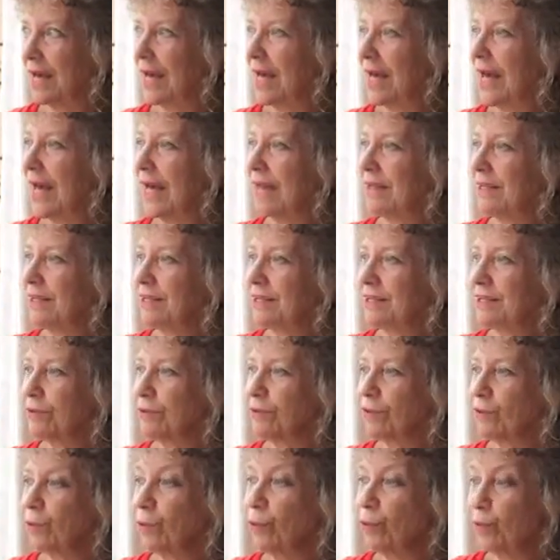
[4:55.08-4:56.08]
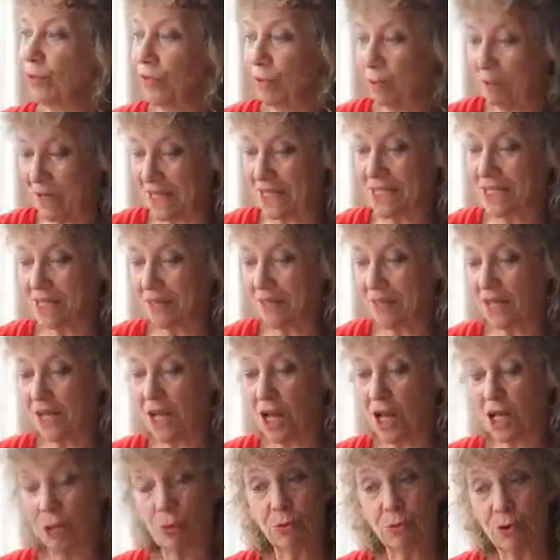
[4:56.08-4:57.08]
and the bits that they
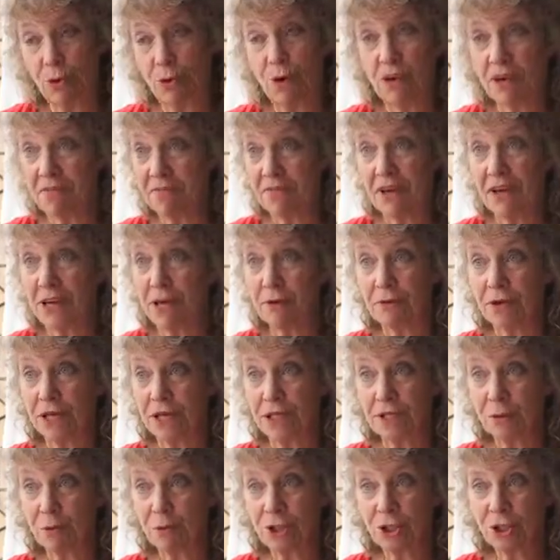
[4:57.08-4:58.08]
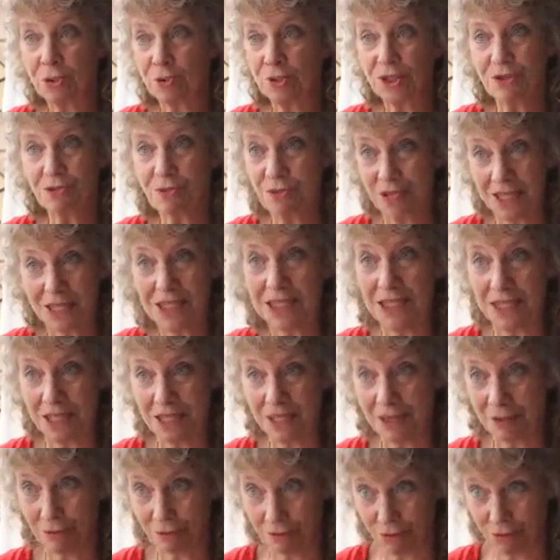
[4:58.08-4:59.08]
liked were quite varied, which was
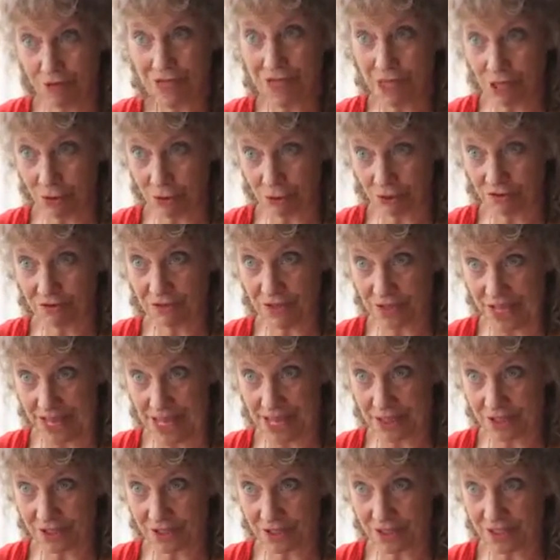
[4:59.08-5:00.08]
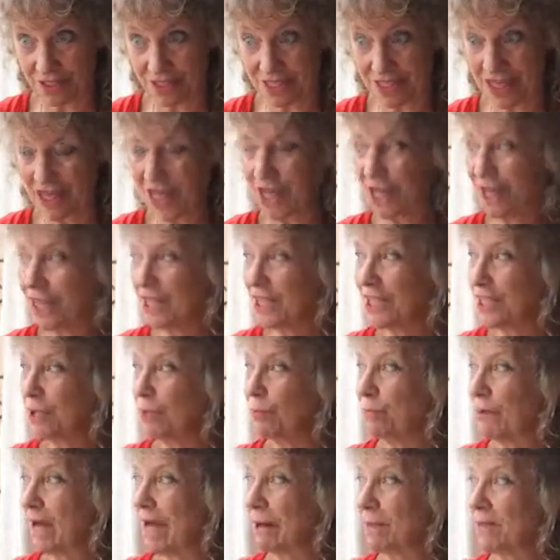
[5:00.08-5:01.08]
really, really good for the actors.
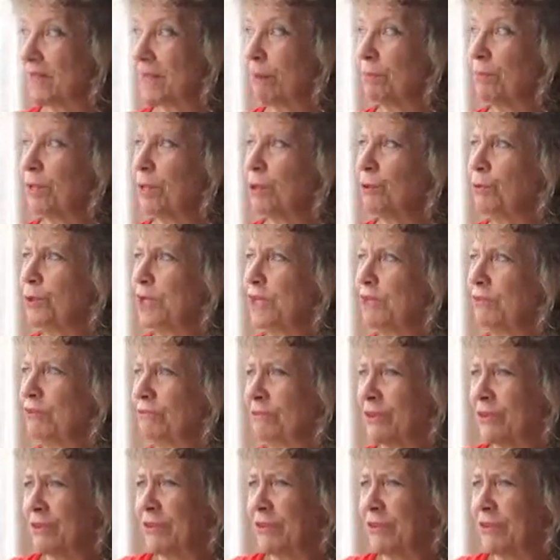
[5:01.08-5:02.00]
So perhaps somebody who didn't